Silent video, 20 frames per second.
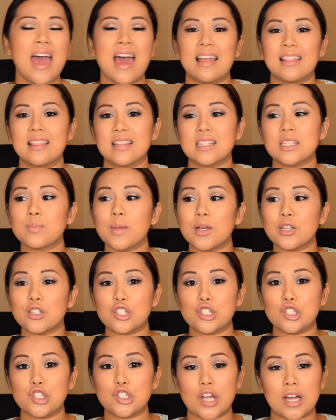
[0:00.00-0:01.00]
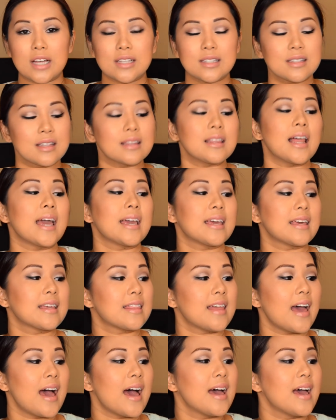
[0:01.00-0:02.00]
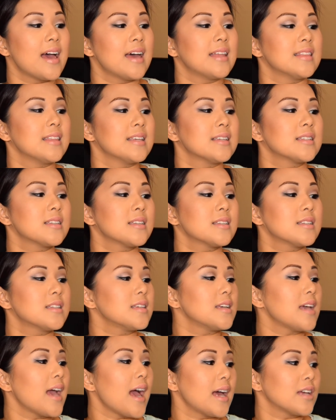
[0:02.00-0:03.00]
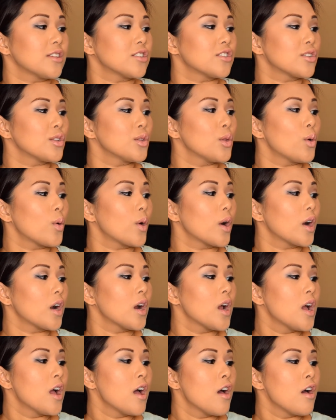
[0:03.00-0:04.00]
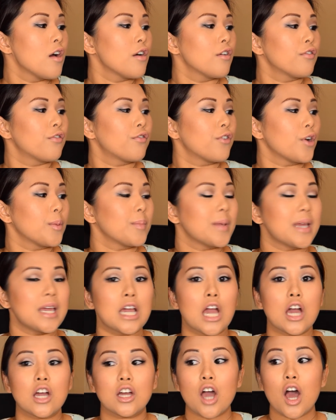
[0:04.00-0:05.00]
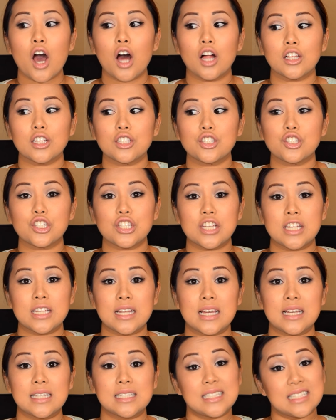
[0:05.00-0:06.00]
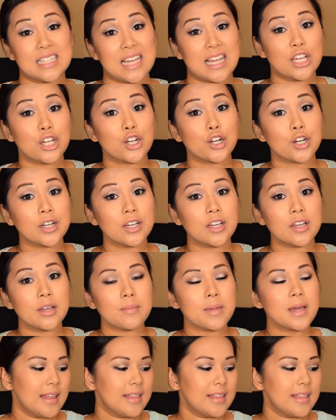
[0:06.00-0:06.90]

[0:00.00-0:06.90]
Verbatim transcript: And this smells just like that. And this is the Eslor Firming Collagen Day Cream.